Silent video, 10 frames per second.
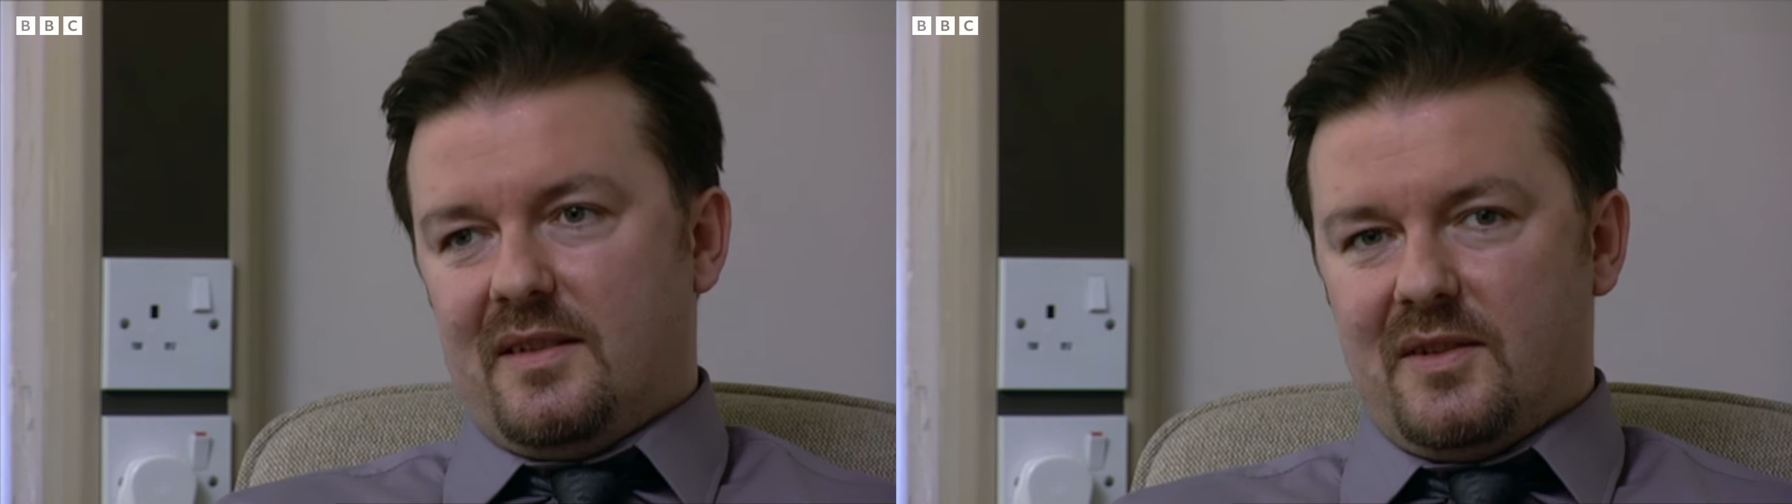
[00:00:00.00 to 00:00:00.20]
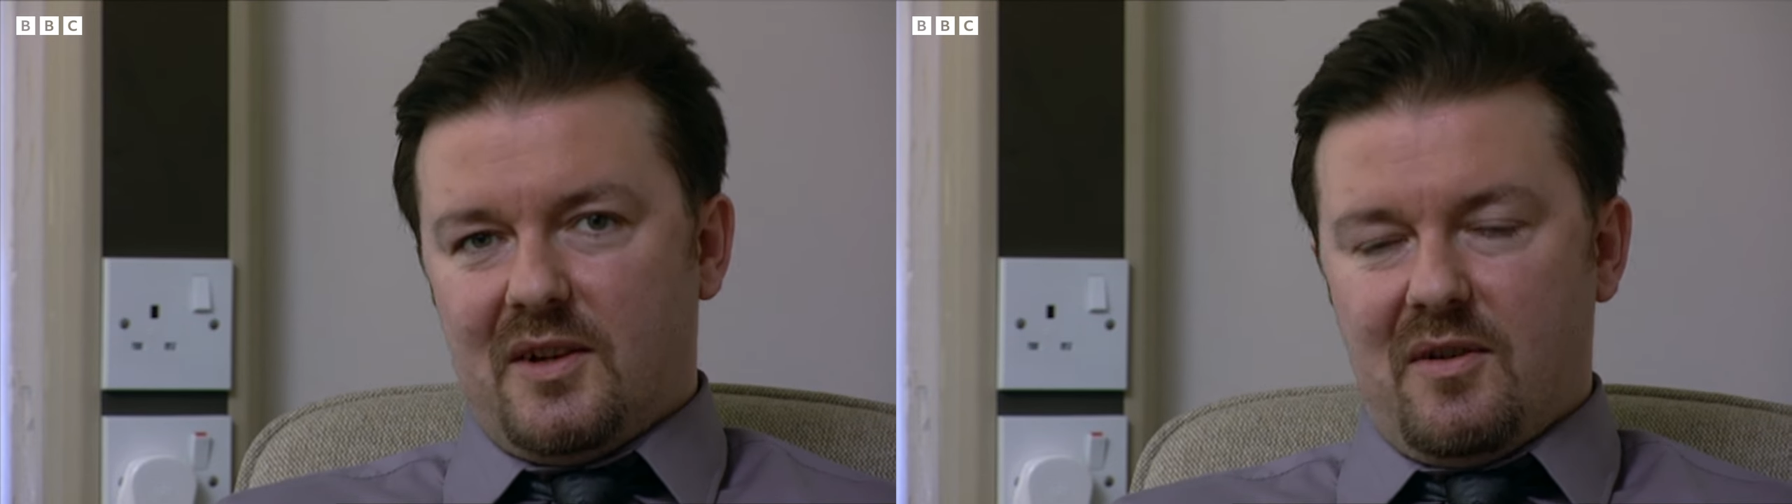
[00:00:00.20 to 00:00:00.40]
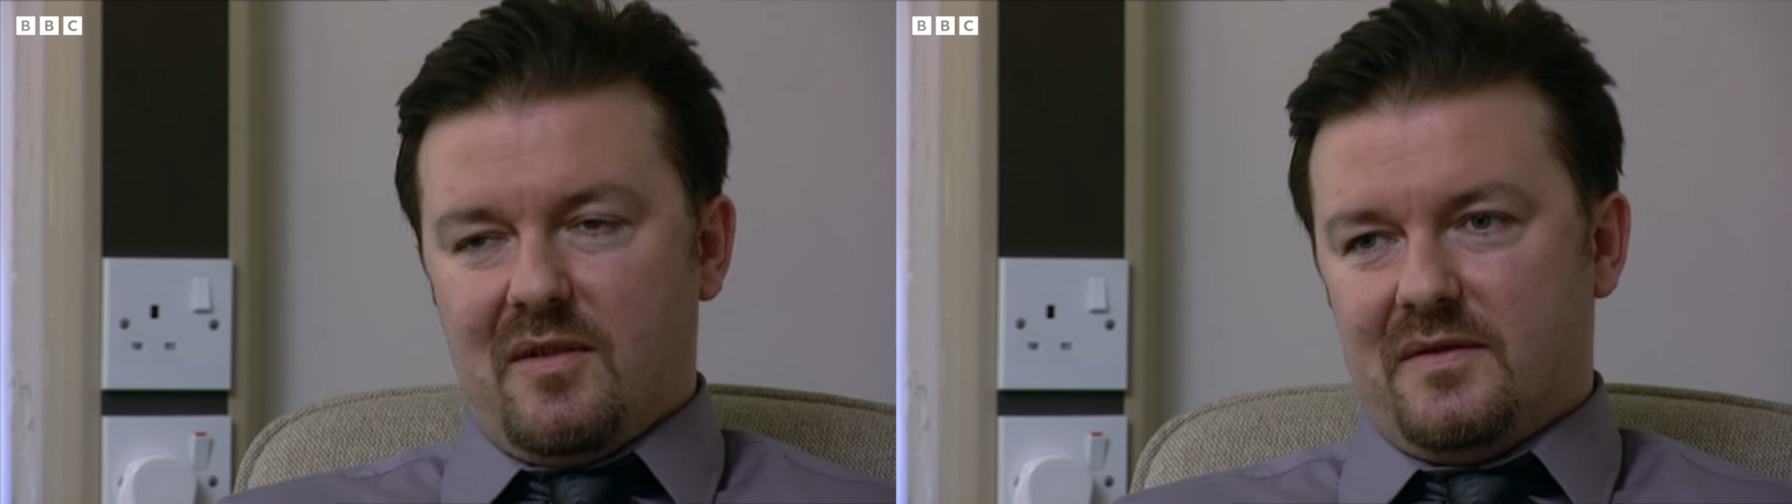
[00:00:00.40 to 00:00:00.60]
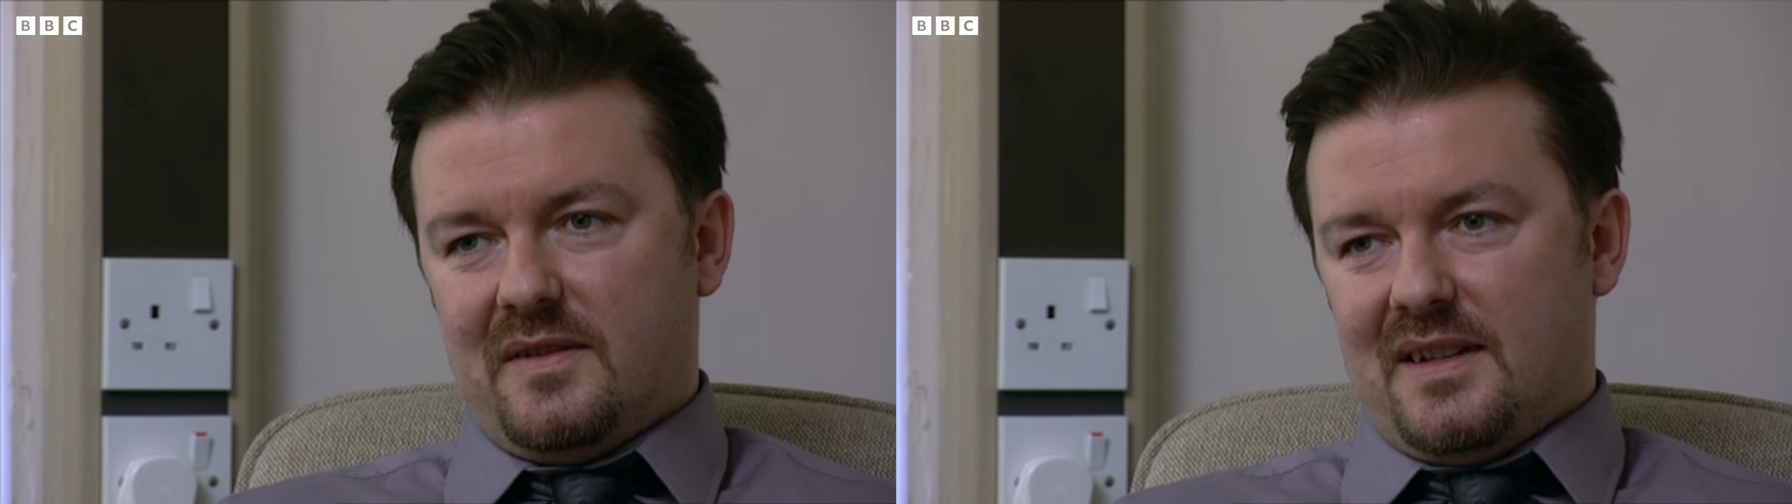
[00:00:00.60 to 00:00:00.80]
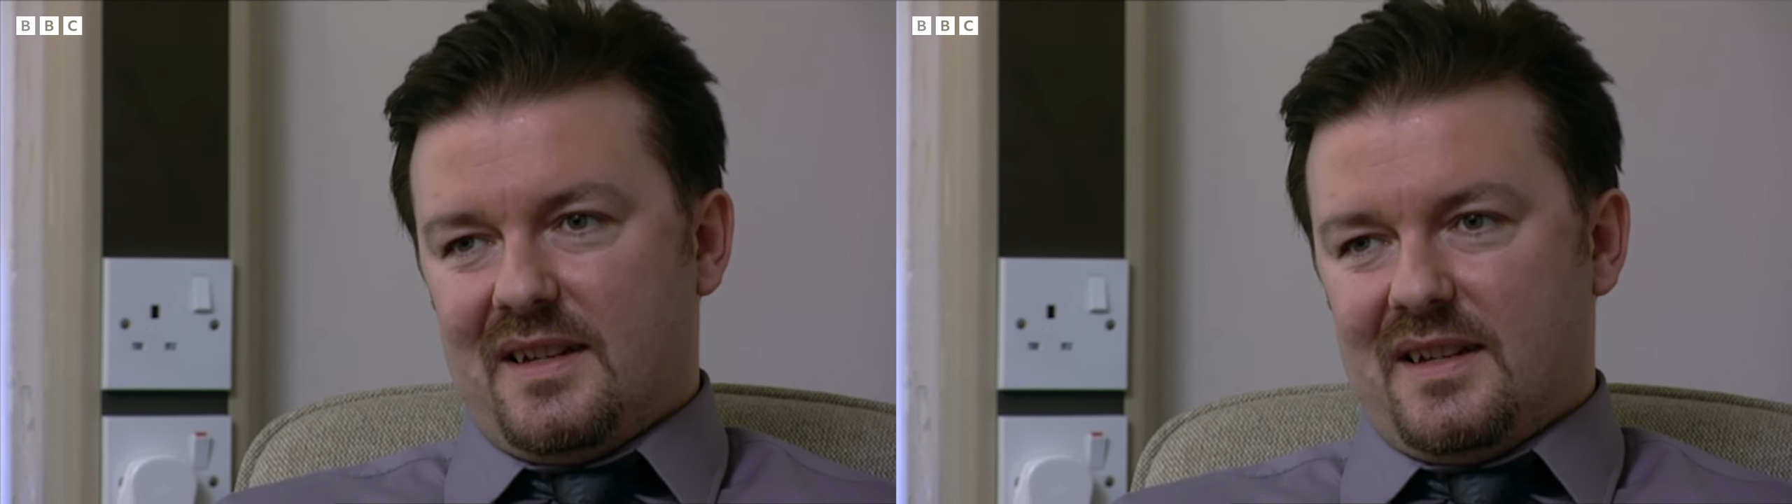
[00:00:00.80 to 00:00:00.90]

that are off,